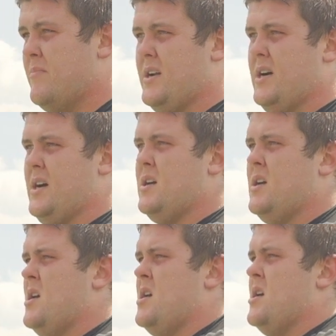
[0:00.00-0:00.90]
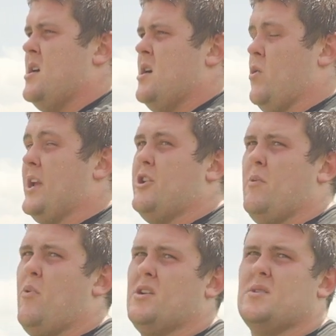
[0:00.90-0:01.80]
but uh, we're getting to
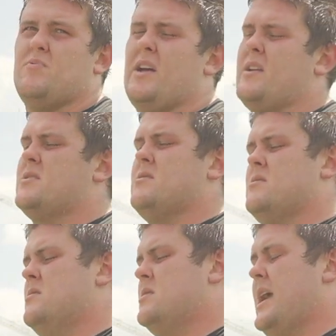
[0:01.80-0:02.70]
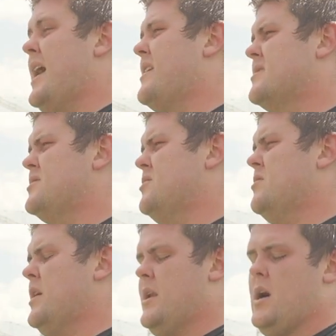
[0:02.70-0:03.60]
a point just playing next to the guy next to you,
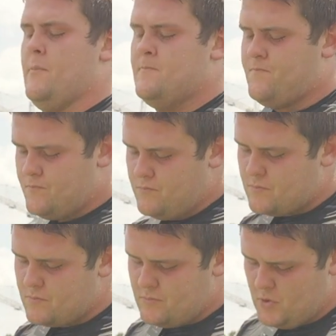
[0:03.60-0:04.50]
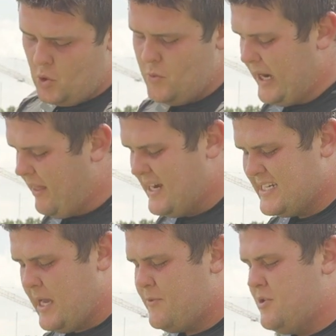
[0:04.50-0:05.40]
and uh, we got a lot of
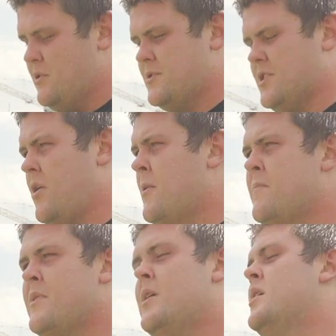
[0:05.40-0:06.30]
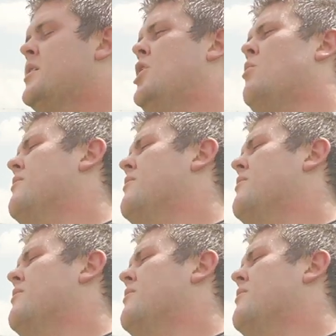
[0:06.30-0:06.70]
depth too. So, you know,